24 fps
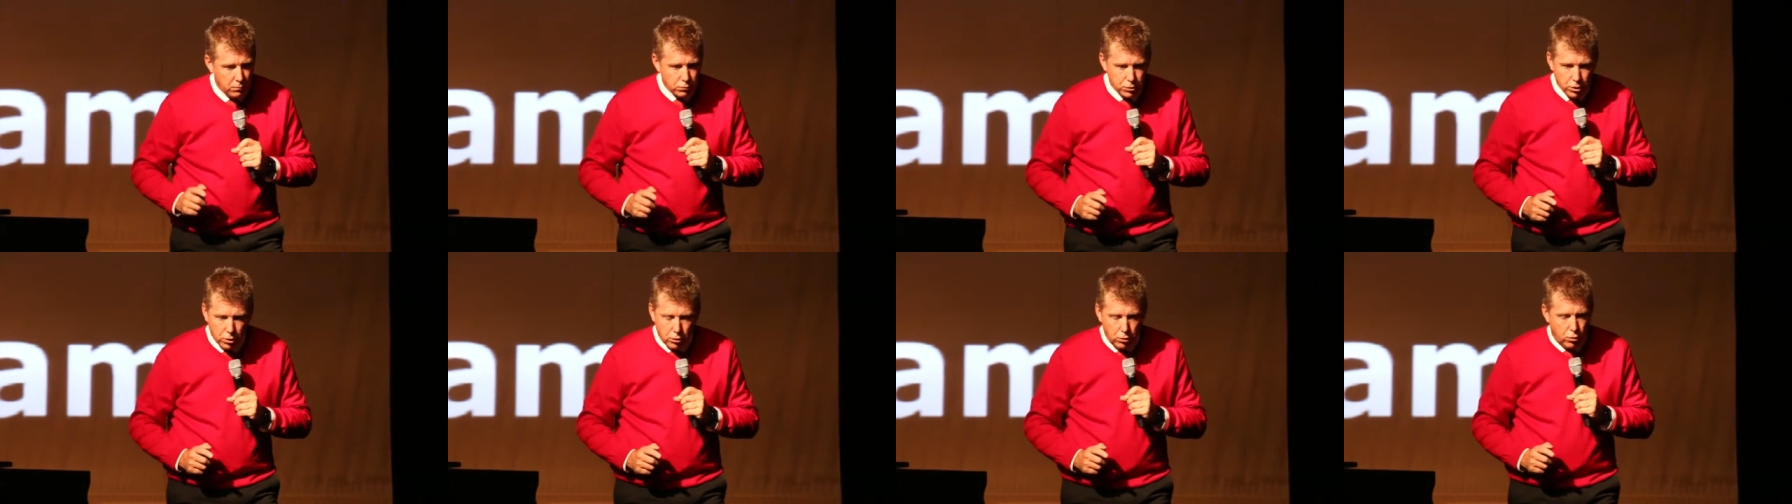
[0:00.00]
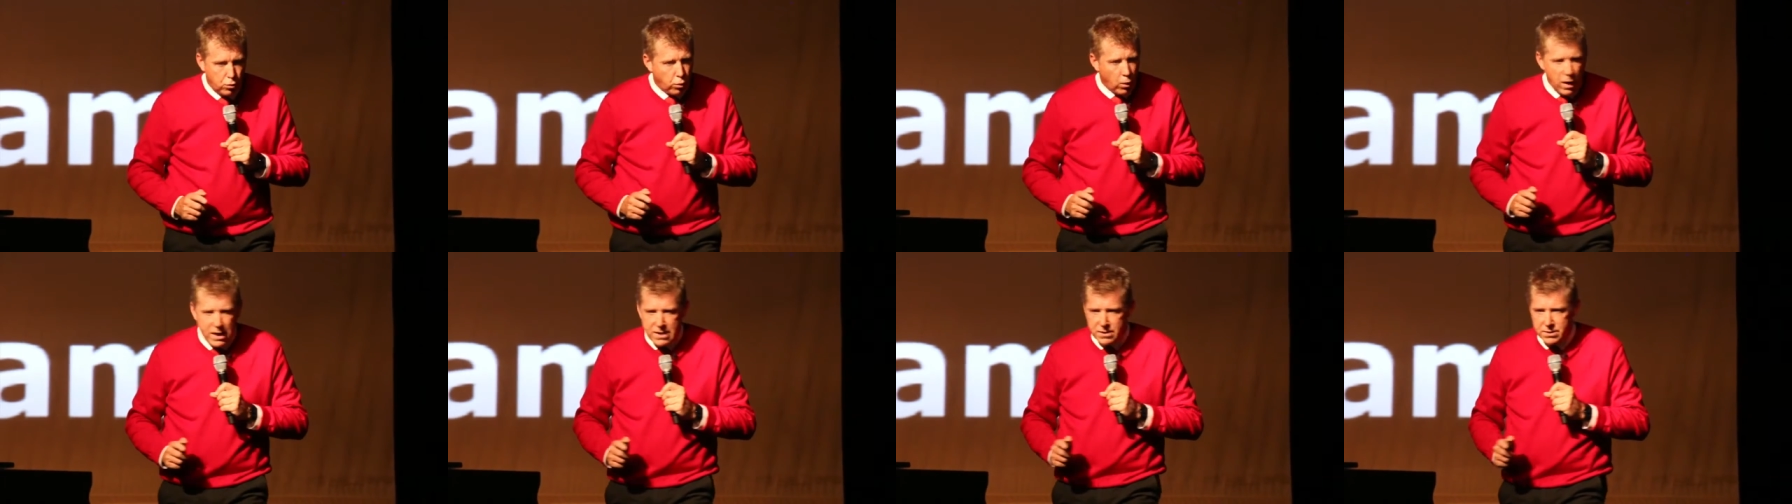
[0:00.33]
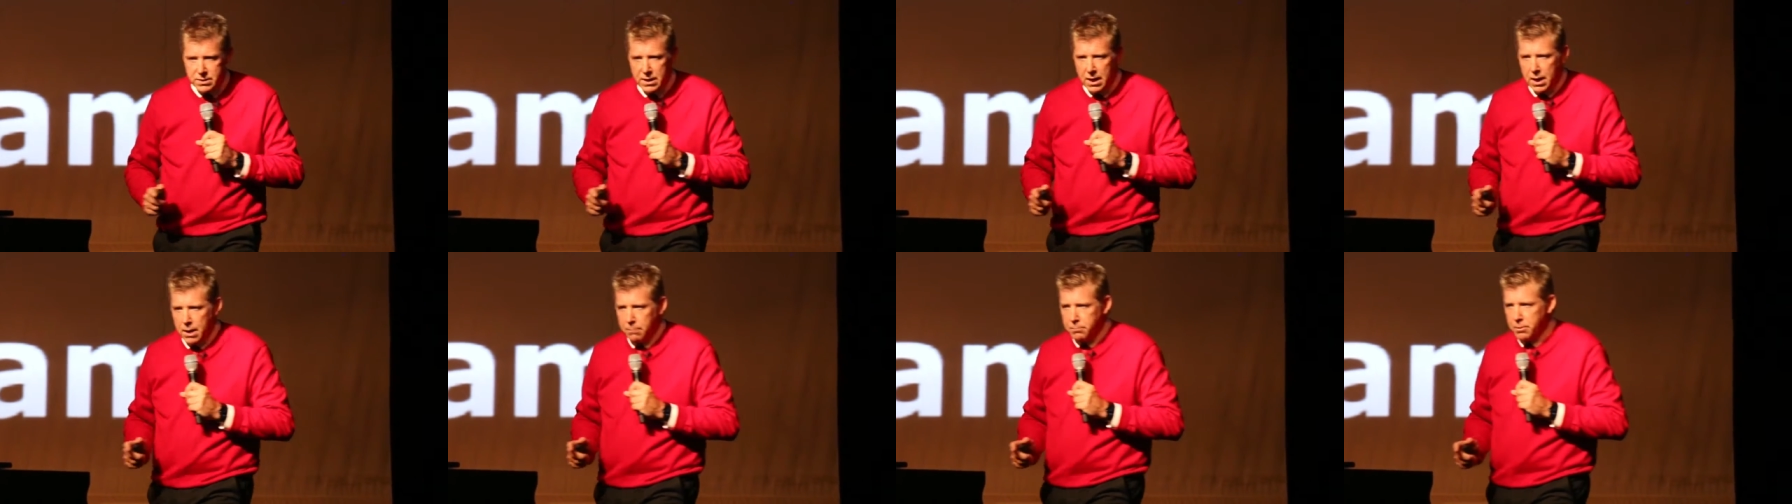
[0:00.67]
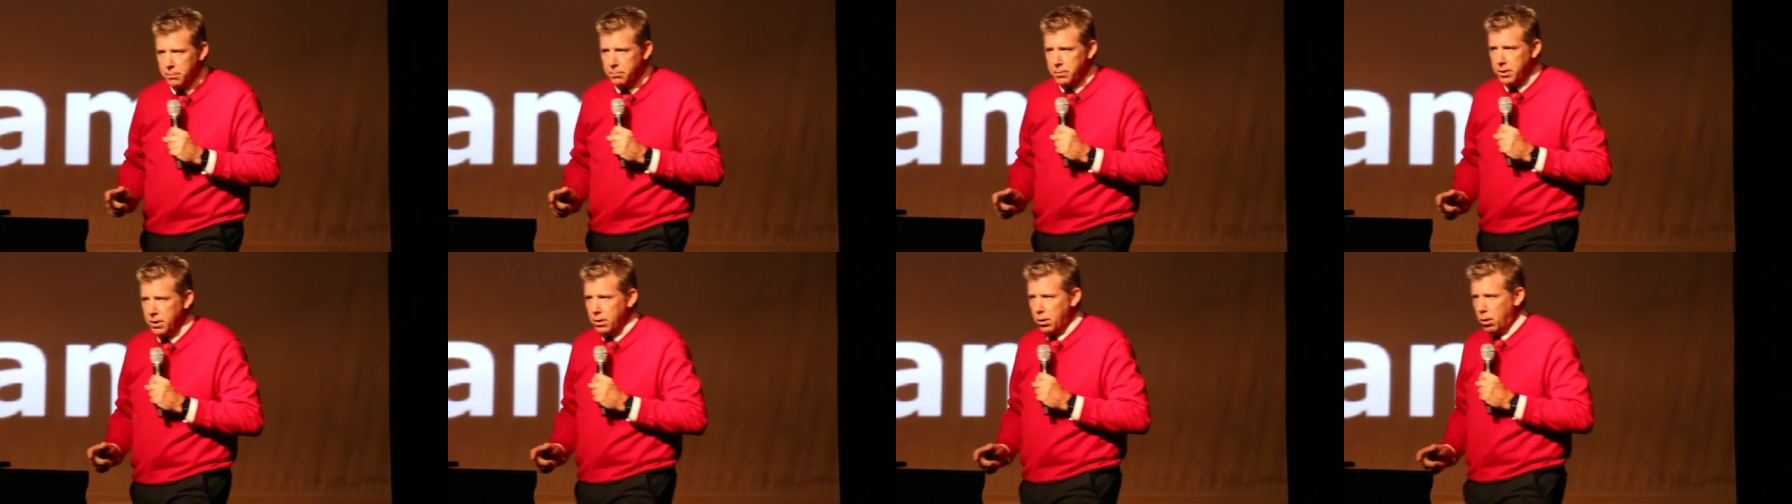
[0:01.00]
It's a great
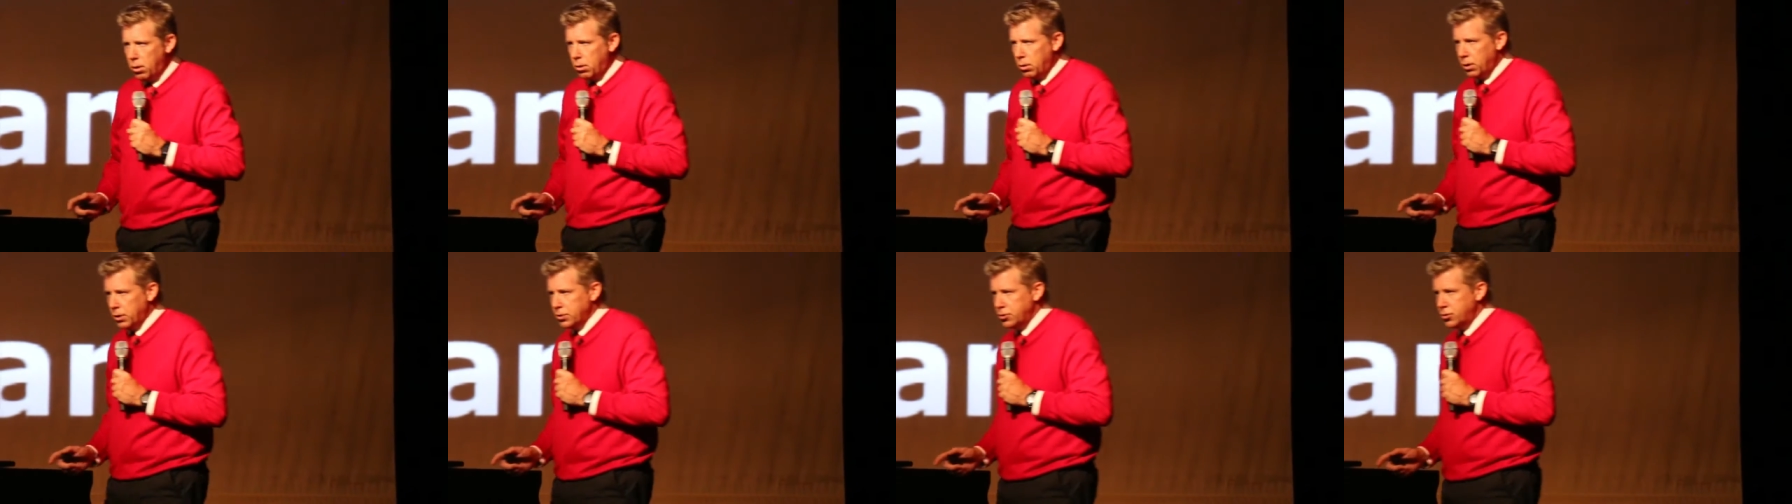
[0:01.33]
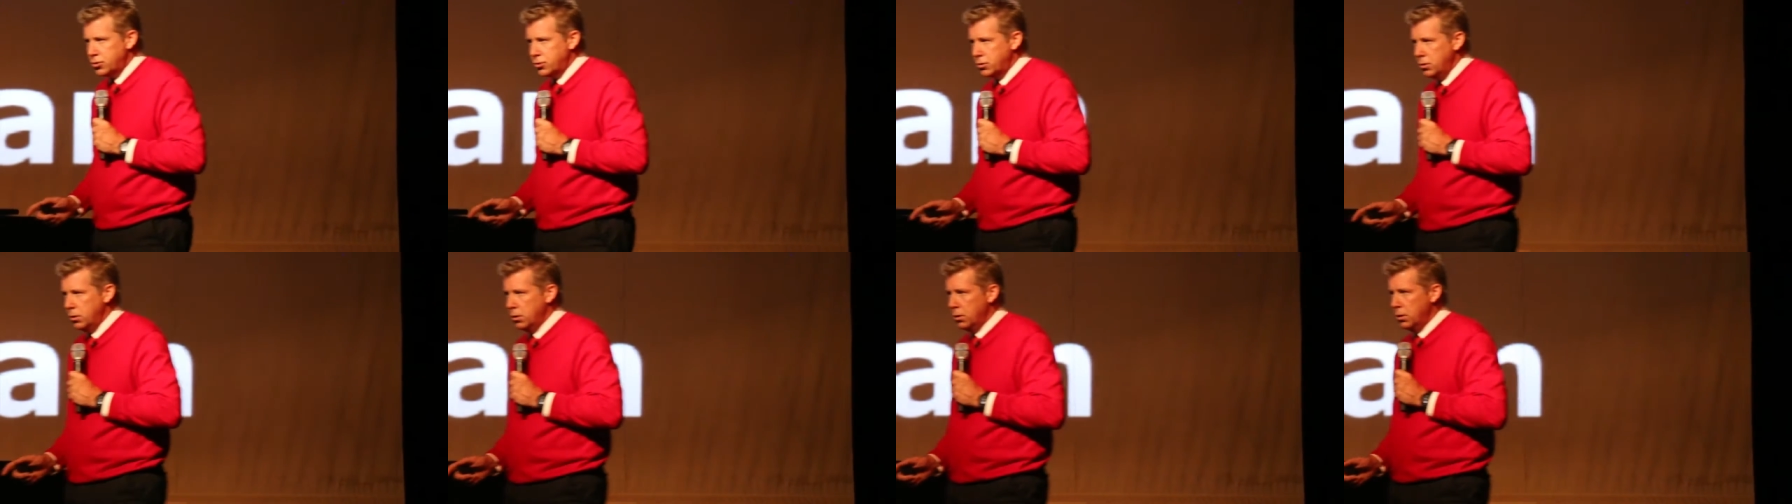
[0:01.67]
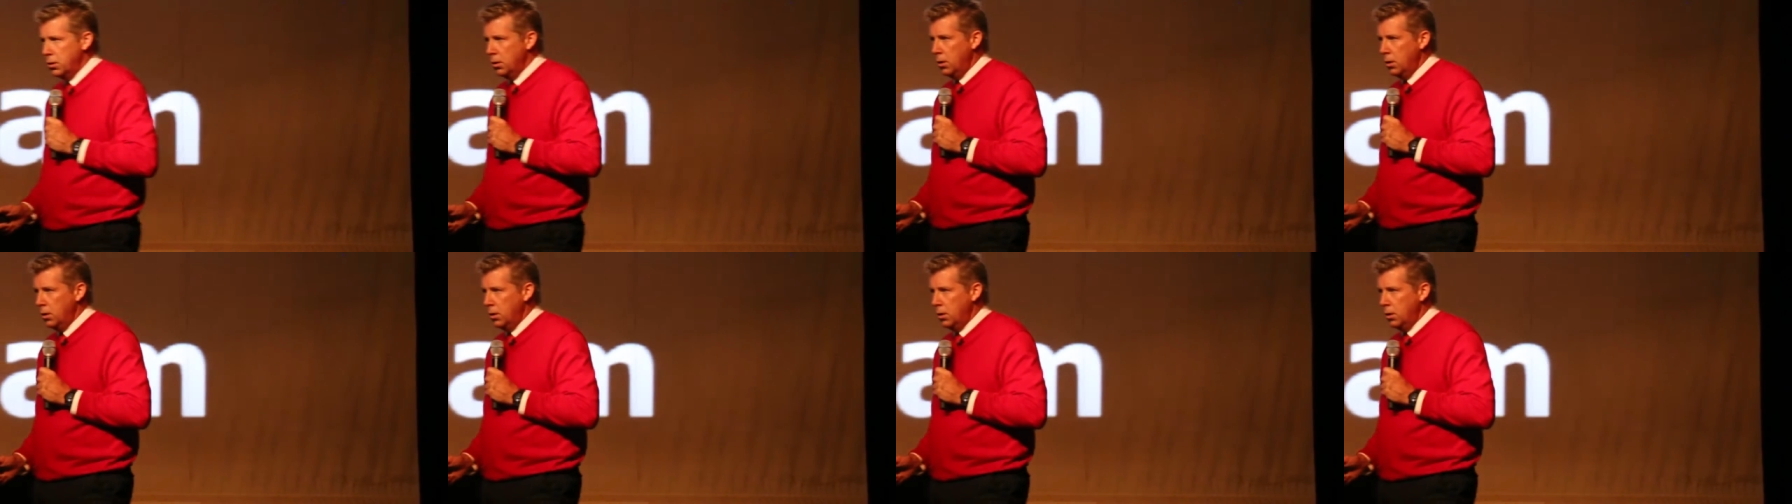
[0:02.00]
time to be Ernest.